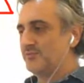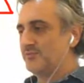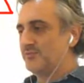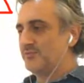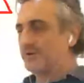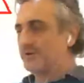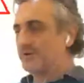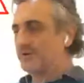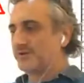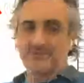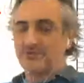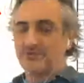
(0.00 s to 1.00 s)
in one
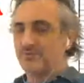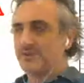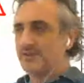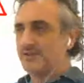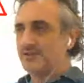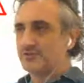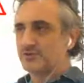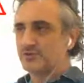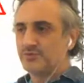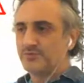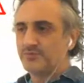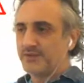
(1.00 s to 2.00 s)
region and to be
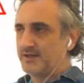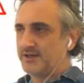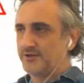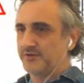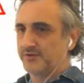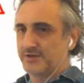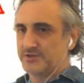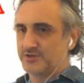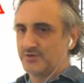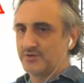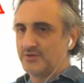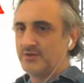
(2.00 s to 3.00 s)
2 in another
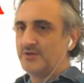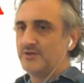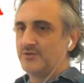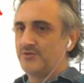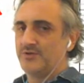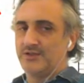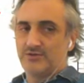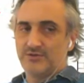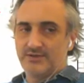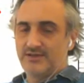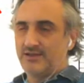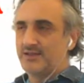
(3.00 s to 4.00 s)
region. You
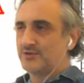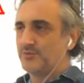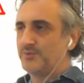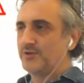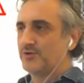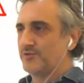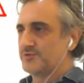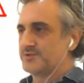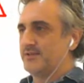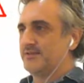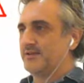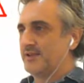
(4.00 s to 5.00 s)
need it to be
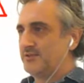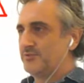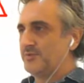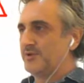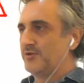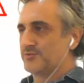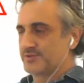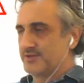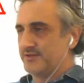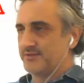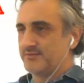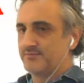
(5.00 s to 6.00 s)
constant, the gain to be
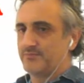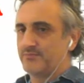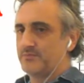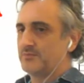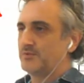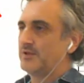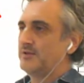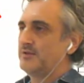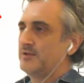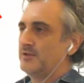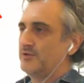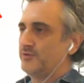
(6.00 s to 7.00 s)
constant.
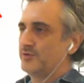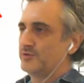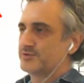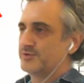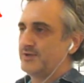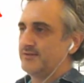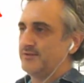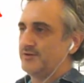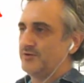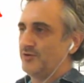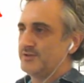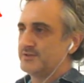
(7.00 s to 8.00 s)
Okay? You also need
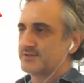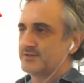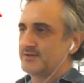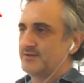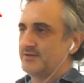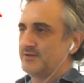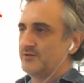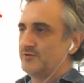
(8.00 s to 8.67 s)
the noise